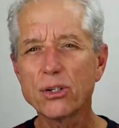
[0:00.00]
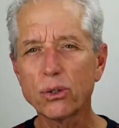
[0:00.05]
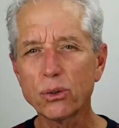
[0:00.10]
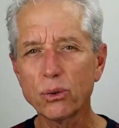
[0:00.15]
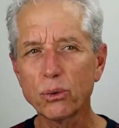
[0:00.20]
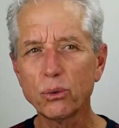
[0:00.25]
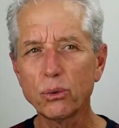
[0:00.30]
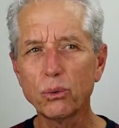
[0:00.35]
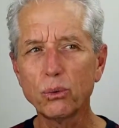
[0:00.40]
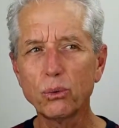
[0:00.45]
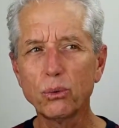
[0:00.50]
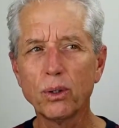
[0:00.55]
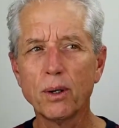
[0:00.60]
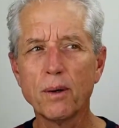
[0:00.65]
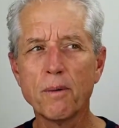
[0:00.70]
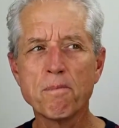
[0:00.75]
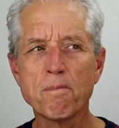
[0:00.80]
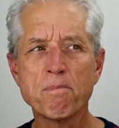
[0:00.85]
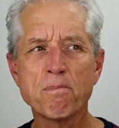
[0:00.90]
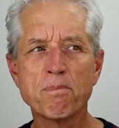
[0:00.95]
to
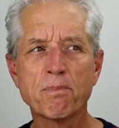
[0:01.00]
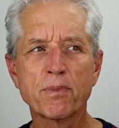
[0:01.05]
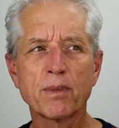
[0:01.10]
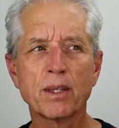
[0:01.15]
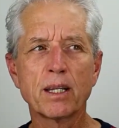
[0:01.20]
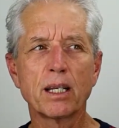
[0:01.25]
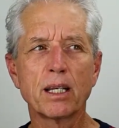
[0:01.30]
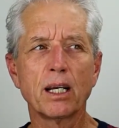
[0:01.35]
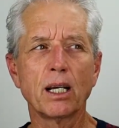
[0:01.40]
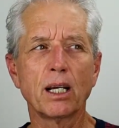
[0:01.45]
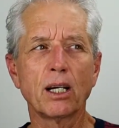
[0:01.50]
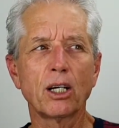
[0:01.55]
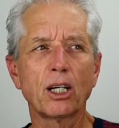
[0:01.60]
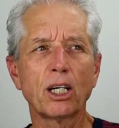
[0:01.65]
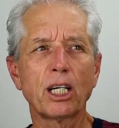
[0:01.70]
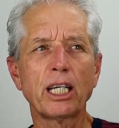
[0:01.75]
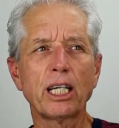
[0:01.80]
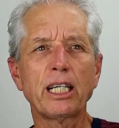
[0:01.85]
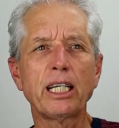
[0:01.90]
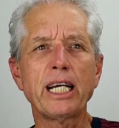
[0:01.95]

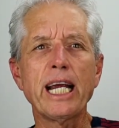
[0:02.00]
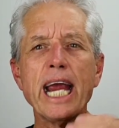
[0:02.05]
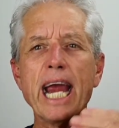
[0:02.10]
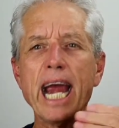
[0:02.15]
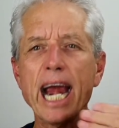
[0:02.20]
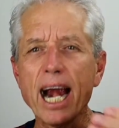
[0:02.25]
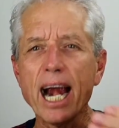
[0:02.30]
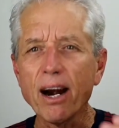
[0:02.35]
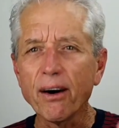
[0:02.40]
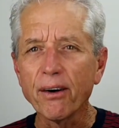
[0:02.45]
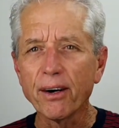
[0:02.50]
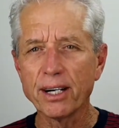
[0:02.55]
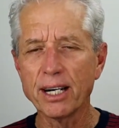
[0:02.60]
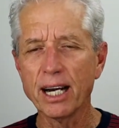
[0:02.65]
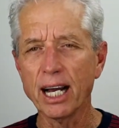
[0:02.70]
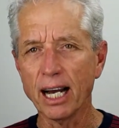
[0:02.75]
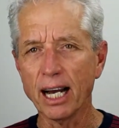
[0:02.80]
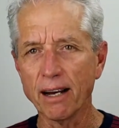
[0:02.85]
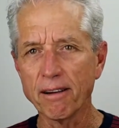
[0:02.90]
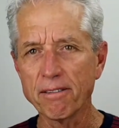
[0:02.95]
care
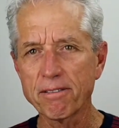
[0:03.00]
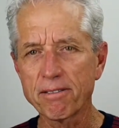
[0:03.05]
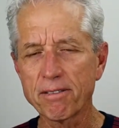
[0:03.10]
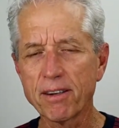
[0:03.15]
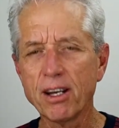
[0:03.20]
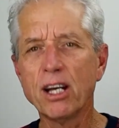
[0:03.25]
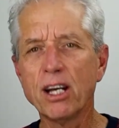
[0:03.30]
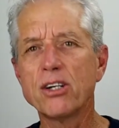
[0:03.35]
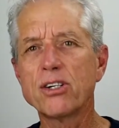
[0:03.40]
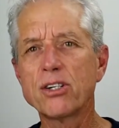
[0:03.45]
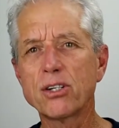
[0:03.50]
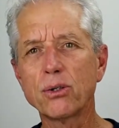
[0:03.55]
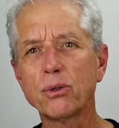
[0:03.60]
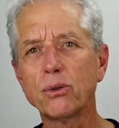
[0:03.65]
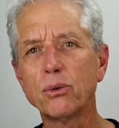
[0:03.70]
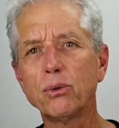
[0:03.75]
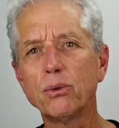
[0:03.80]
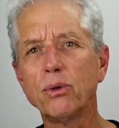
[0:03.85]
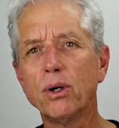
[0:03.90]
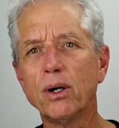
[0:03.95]
enough
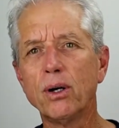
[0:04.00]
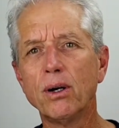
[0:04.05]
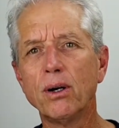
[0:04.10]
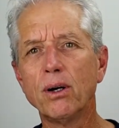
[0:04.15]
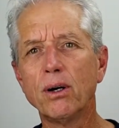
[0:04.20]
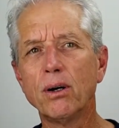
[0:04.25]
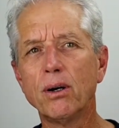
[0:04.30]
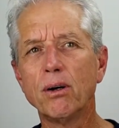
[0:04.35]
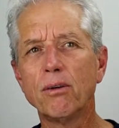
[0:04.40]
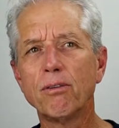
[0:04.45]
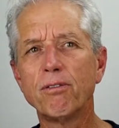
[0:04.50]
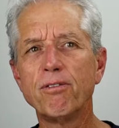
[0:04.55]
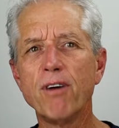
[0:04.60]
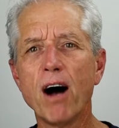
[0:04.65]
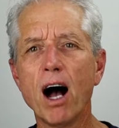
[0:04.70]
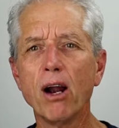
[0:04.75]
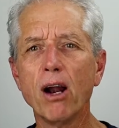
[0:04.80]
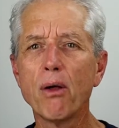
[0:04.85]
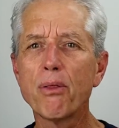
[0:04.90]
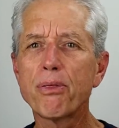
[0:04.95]
to
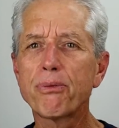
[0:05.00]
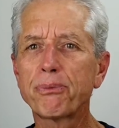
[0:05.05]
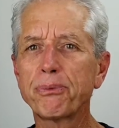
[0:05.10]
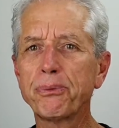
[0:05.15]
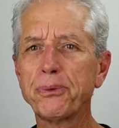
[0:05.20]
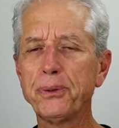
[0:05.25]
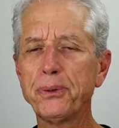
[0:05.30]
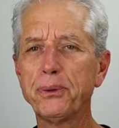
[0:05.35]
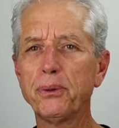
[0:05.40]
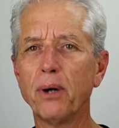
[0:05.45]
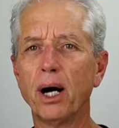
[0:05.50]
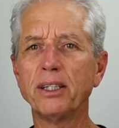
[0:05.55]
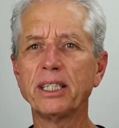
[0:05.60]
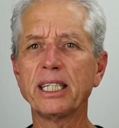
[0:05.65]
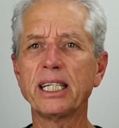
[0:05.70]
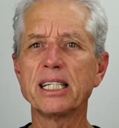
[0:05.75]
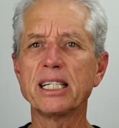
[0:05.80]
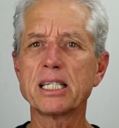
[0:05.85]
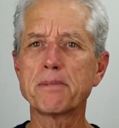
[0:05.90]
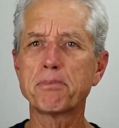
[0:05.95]
follow through on
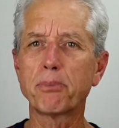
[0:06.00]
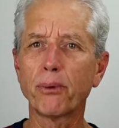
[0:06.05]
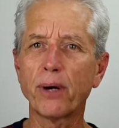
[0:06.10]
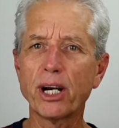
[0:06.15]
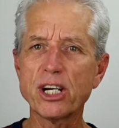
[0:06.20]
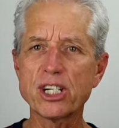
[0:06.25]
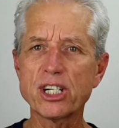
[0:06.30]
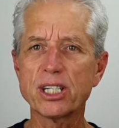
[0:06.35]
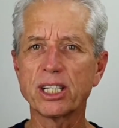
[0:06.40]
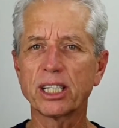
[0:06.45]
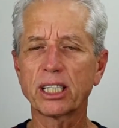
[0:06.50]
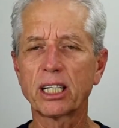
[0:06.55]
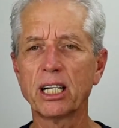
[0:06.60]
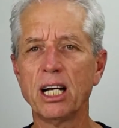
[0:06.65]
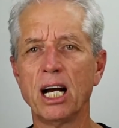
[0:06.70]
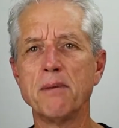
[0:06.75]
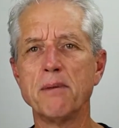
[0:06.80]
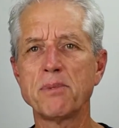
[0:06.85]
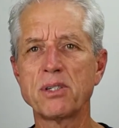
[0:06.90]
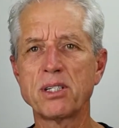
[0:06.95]
the inspiration that
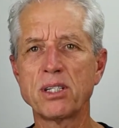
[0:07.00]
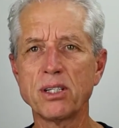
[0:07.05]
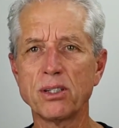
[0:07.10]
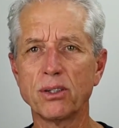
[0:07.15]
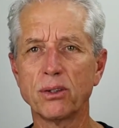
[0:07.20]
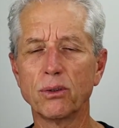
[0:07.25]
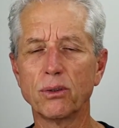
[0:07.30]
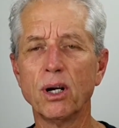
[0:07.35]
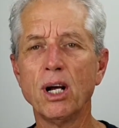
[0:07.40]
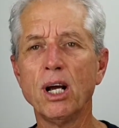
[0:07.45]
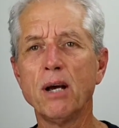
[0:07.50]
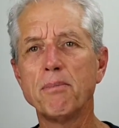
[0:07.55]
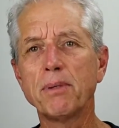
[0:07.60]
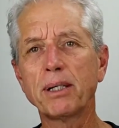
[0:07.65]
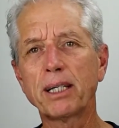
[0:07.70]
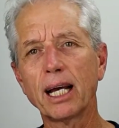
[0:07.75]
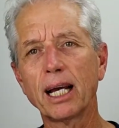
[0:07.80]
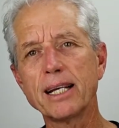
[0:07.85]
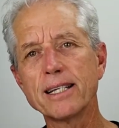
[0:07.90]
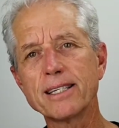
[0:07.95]
comes to you.
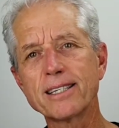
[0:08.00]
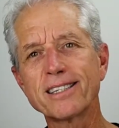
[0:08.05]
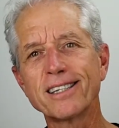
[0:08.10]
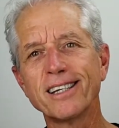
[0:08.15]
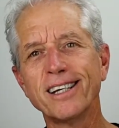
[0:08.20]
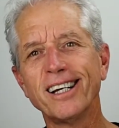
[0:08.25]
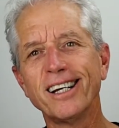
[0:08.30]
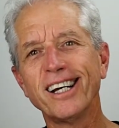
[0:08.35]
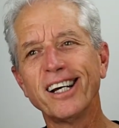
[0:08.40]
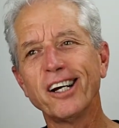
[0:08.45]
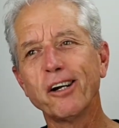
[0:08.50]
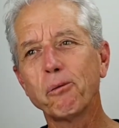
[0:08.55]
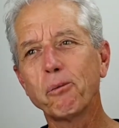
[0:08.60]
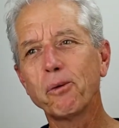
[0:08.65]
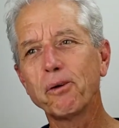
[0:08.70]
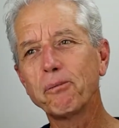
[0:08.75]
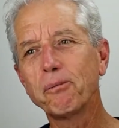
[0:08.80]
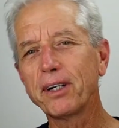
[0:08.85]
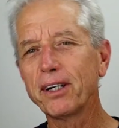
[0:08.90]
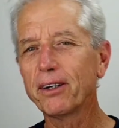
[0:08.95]
Because
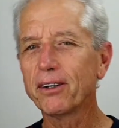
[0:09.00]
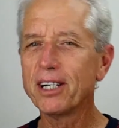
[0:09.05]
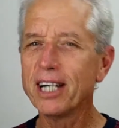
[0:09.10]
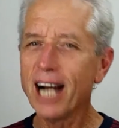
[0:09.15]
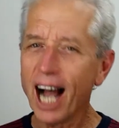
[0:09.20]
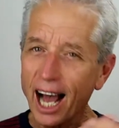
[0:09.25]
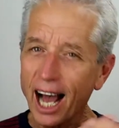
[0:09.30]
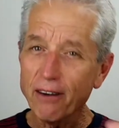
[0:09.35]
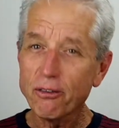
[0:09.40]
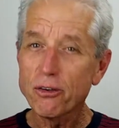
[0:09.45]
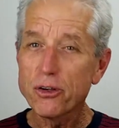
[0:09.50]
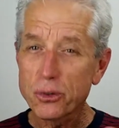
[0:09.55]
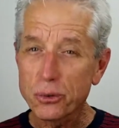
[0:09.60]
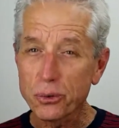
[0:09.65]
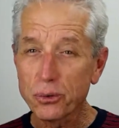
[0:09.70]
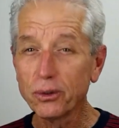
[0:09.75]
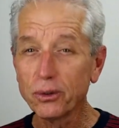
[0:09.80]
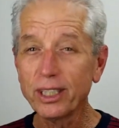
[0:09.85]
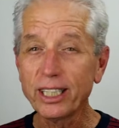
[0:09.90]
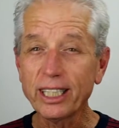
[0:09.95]
when we are not
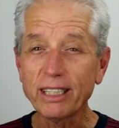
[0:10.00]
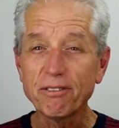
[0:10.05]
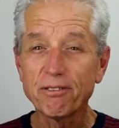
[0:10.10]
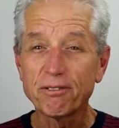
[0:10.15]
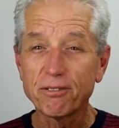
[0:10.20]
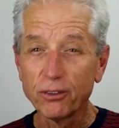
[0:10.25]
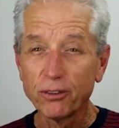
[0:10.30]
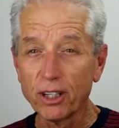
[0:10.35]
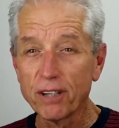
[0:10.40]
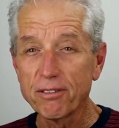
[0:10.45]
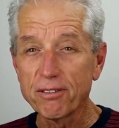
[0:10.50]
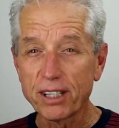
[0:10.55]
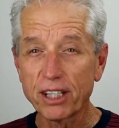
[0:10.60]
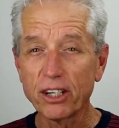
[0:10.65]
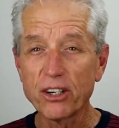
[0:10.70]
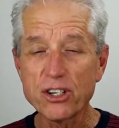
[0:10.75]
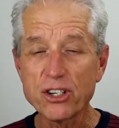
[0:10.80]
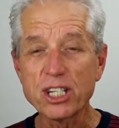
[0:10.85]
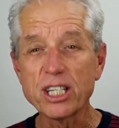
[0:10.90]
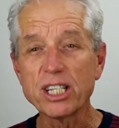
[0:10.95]
truly full of
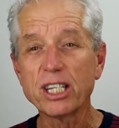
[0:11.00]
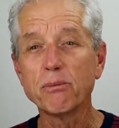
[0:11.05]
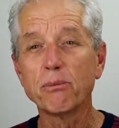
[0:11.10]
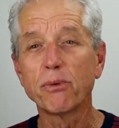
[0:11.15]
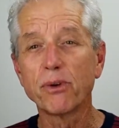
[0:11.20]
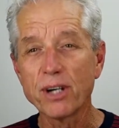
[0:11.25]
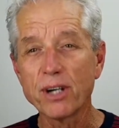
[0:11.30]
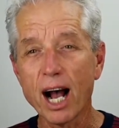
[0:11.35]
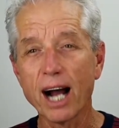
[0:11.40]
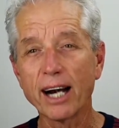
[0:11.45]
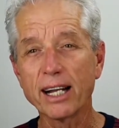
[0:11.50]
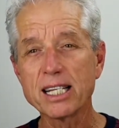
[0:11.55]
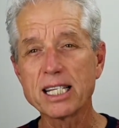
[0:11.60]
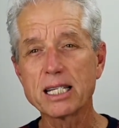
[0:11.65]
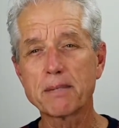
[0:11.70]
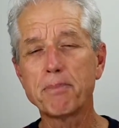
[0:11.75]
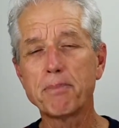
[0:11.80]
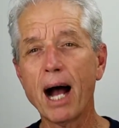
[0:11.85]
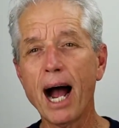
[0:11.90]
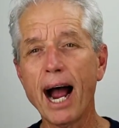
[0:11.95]
energy, then we're not
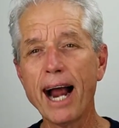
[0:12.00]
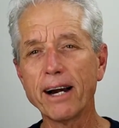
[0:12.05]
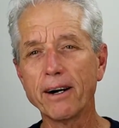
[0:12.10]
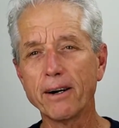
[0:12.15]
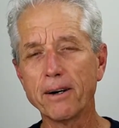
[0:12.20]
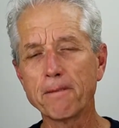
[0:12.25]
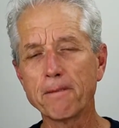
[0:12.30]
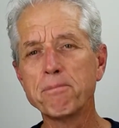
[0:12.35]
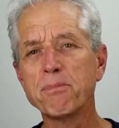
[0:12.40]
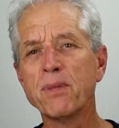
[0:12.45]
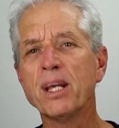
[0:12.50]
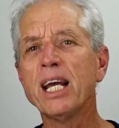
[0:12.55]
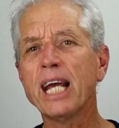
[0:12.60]
inspired.